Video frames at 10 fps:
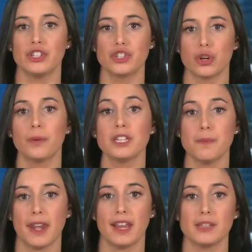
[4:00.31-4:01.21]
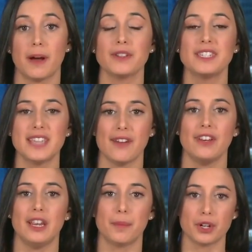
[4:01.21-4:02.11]
is consumer spending is about
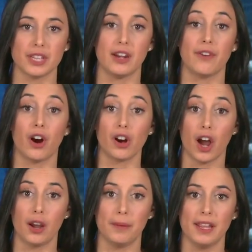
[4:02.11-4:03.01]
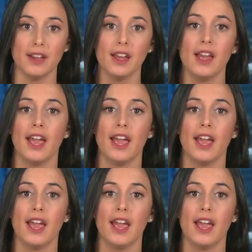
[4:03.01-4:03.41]
70% of our economy.